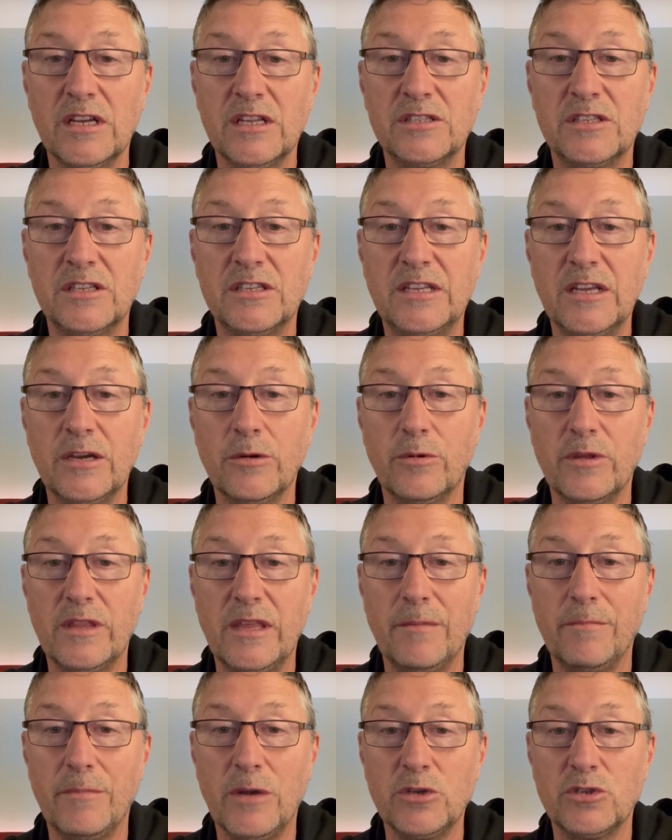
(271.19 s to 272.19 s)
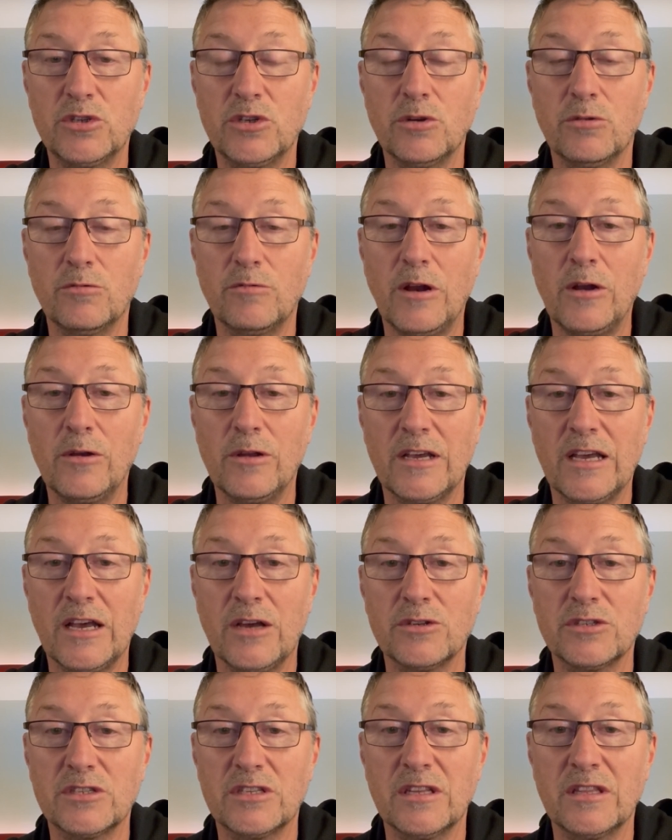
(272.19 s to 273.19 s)
to deal with the emotional roller
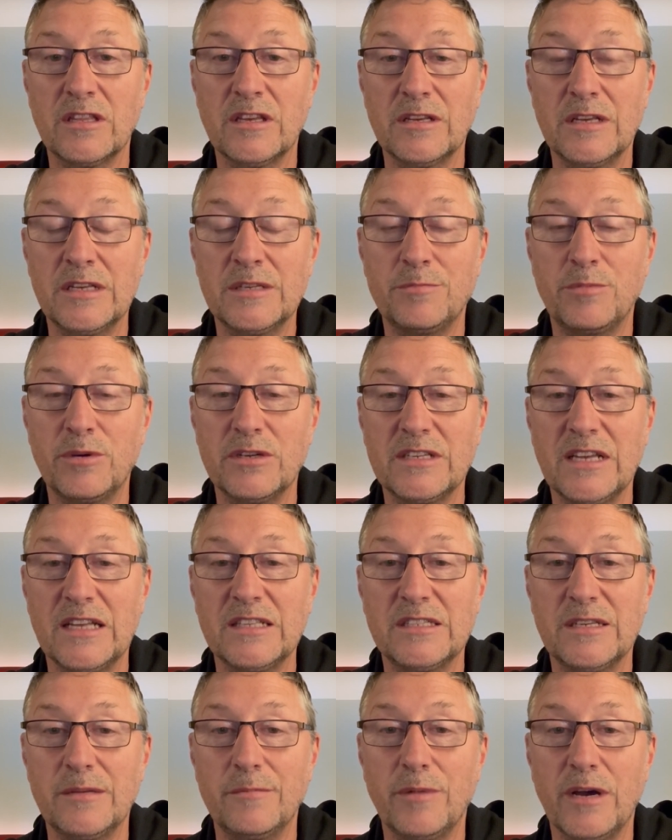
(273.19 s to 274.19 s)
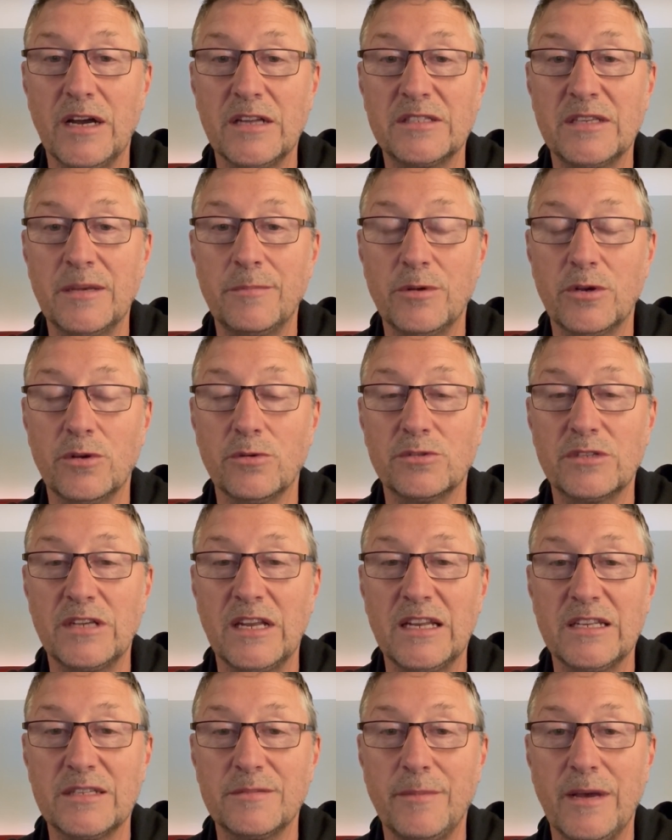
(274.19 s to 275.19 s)
coaster that is presented by a typical
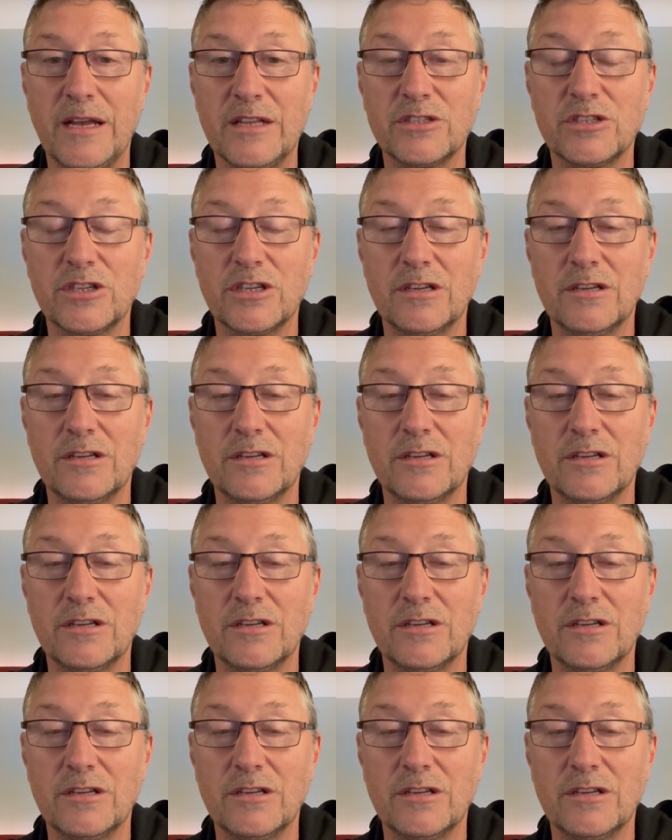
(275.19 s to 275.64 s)
tennis match.